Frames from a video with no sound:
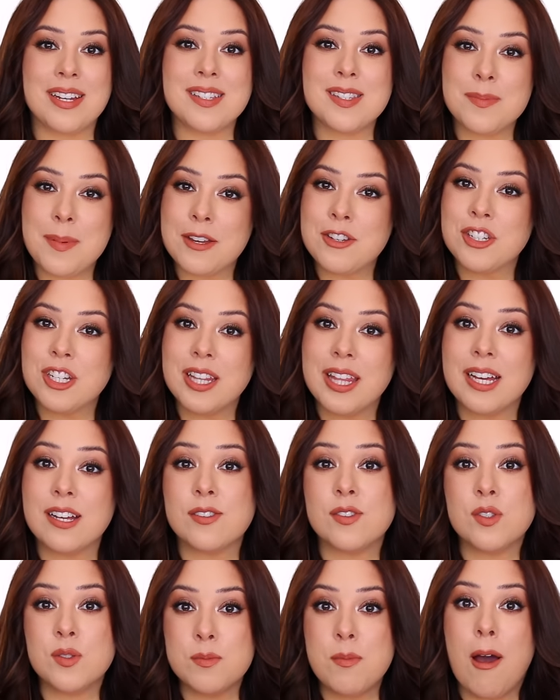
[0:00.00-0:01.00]
especially like a
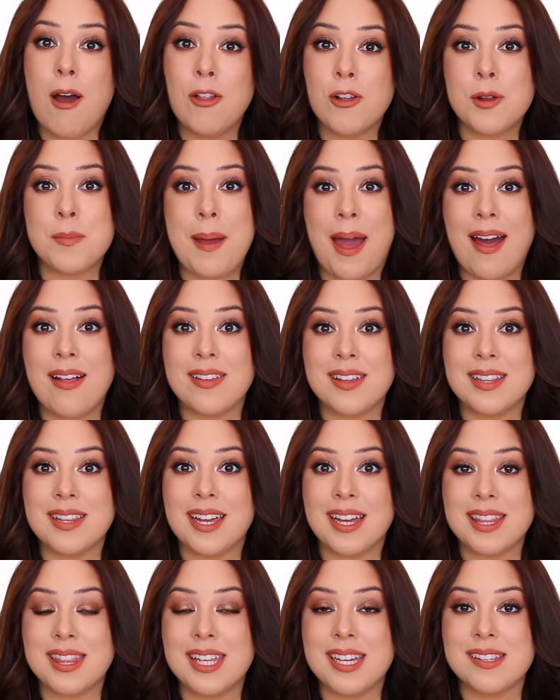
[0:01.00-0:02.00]
smaller palette
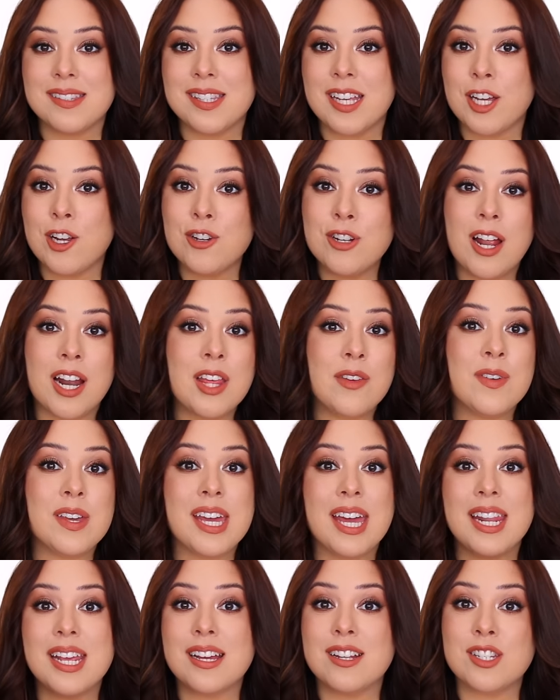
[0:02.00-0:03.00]
like these, like you're not even
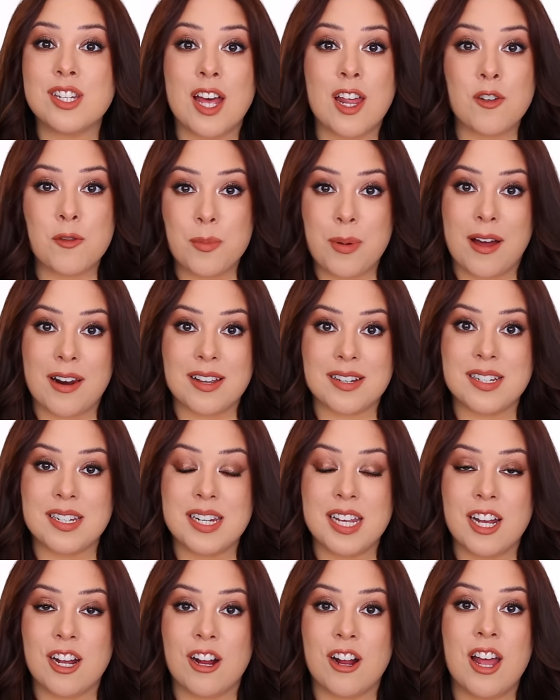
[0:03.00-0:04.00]
getting a ton of product in
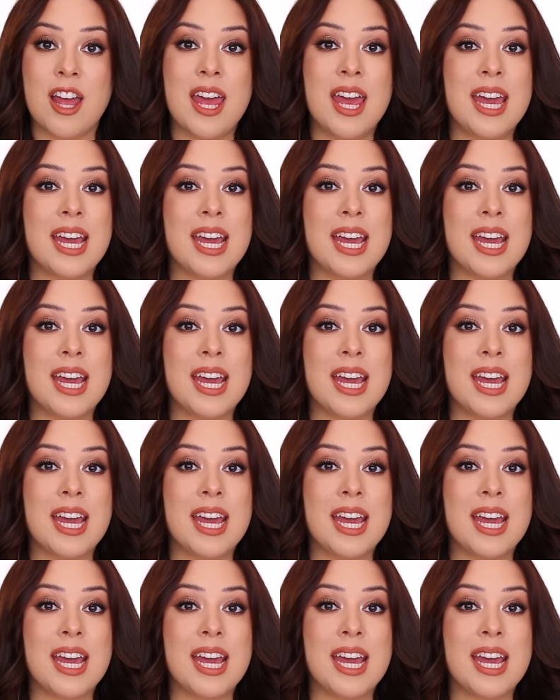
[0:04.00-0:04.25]
here,